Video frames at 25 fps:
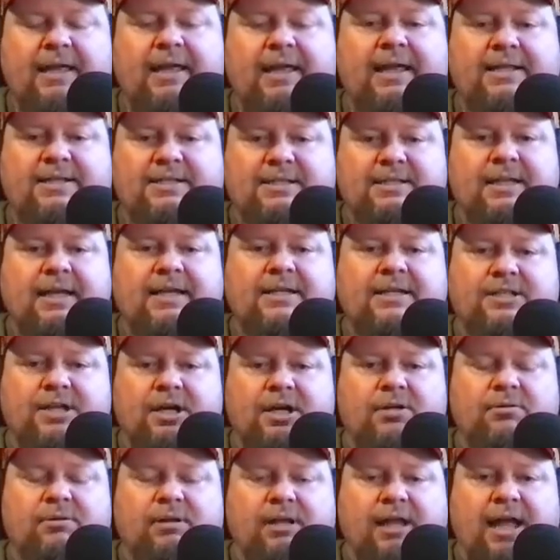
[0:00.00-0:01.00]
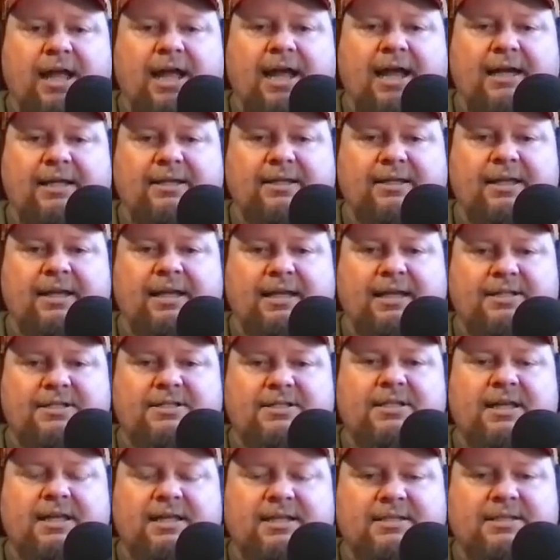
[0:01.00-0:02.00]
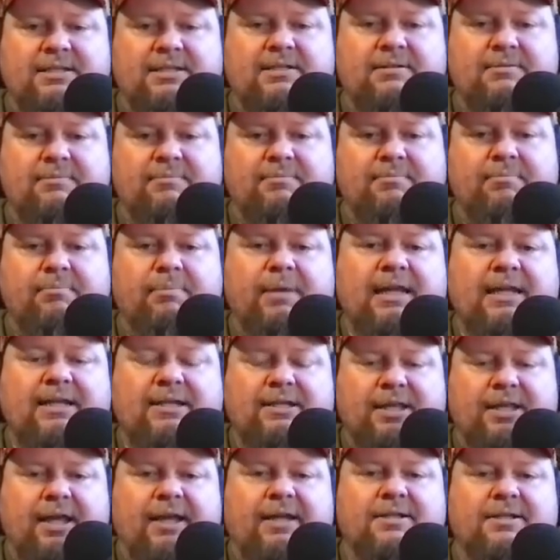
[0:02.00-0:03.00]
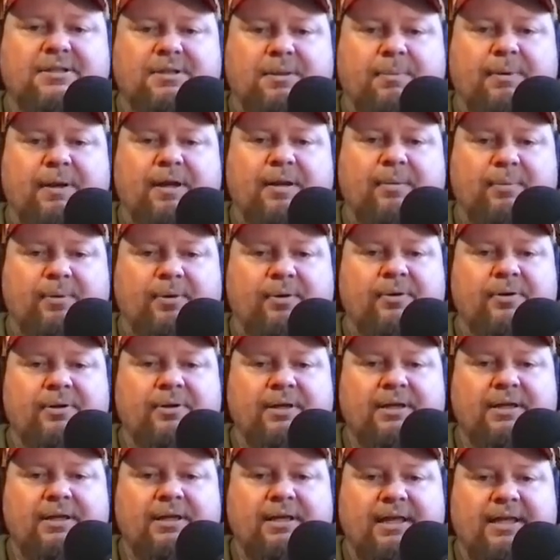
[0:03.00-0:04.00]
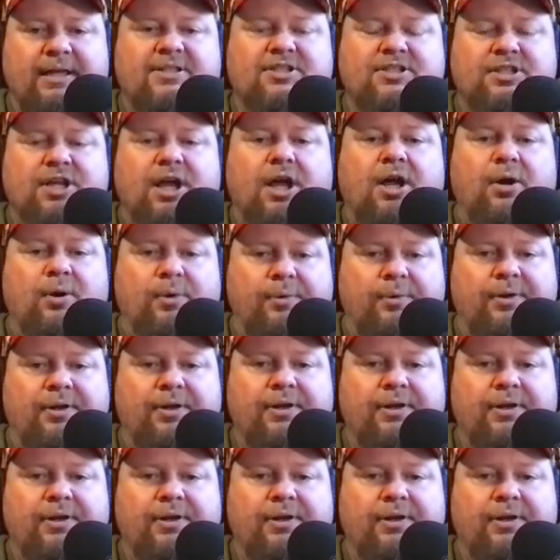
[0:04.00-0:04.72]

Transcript: It's they don't like that he says mean things to people. It's tone.